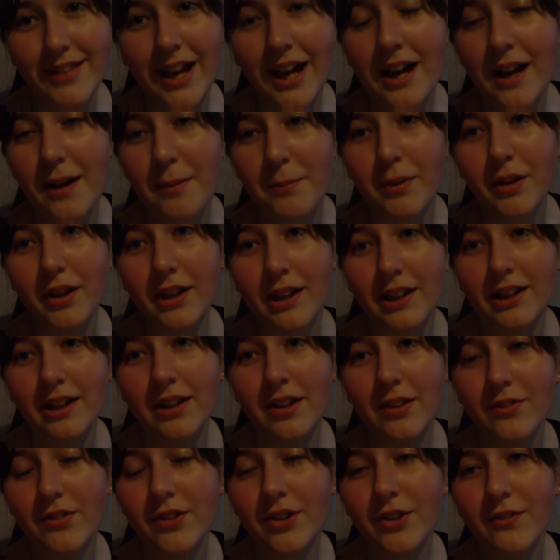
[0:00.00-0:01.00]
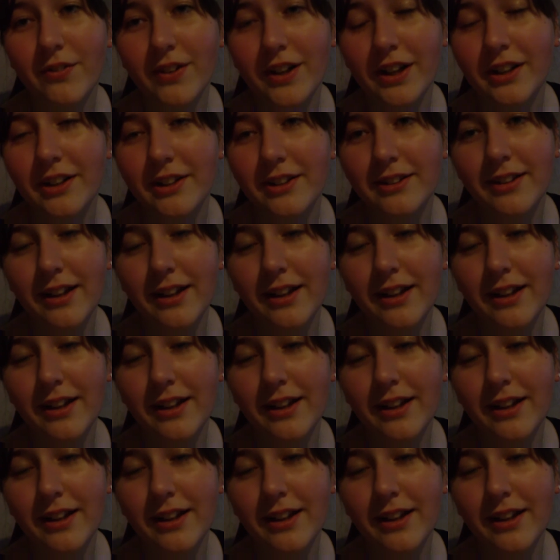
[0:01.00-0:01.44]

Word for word: I'm looking in the viewfinder.